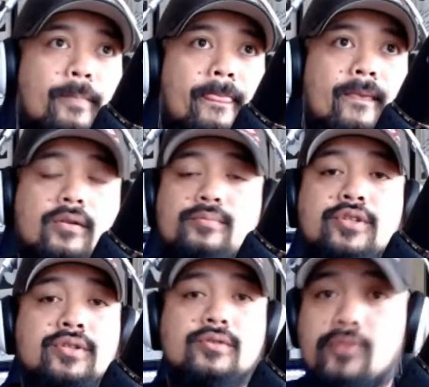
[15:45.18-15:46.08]

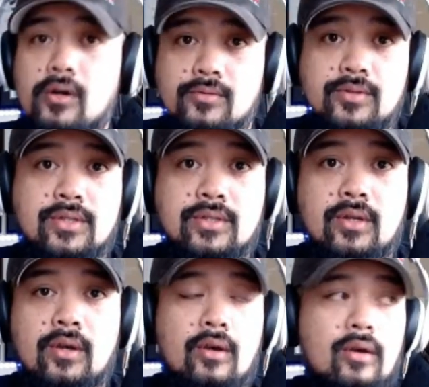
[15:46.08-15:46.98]
commercial drones,
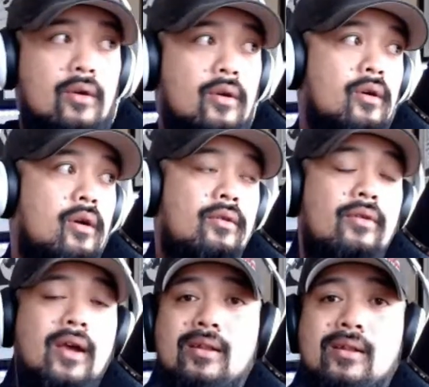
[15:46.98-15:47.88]

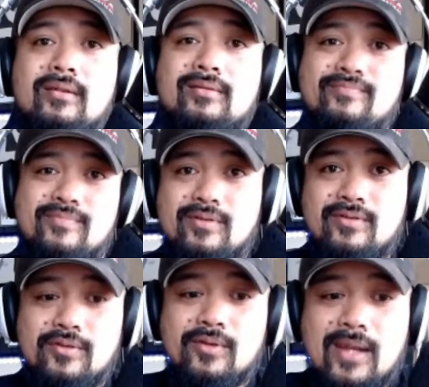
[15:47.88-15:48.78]
right?
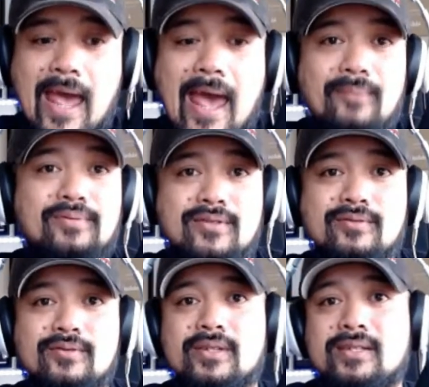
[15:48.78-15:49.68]
You can
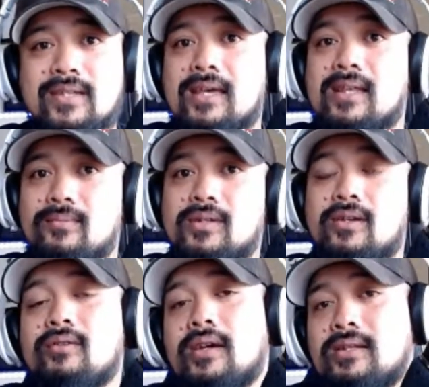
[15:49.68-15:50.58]
absolutely take that
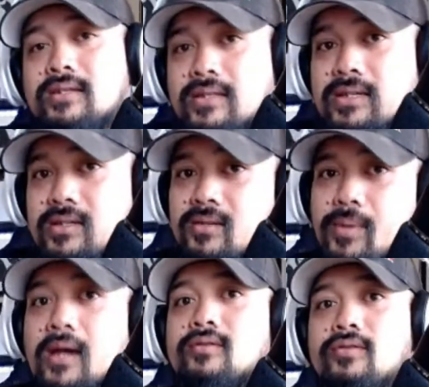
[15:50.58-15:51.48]
material and teach it
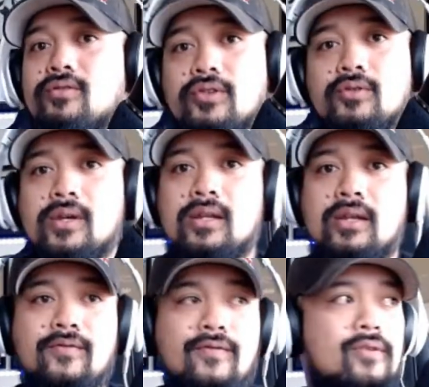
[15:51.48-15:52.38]
back to your unit.
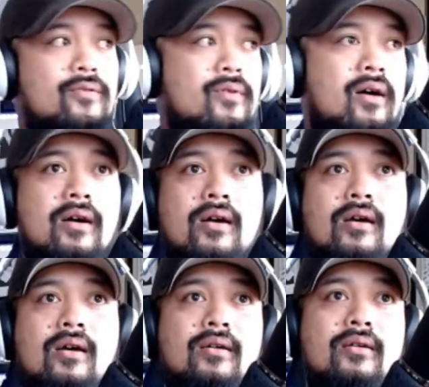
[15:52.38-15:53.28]
If you
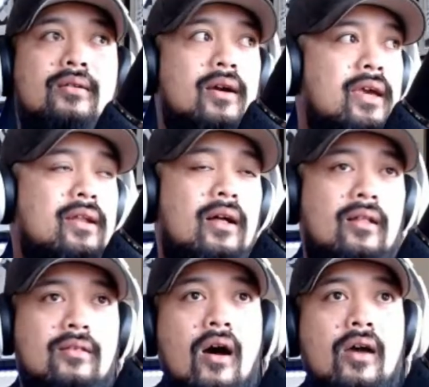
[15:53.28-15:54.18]
are, again, a
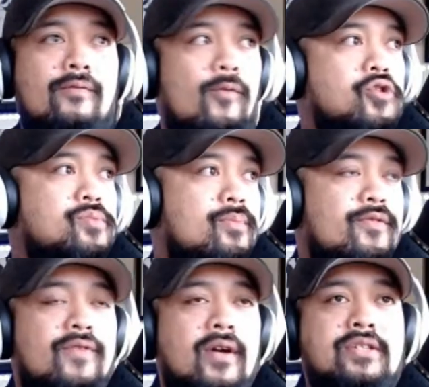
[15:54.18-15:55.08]
law enforcement
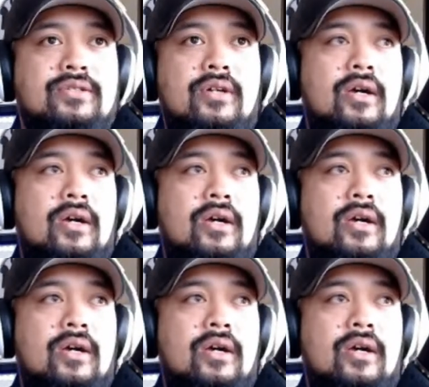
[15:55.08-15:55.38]
professional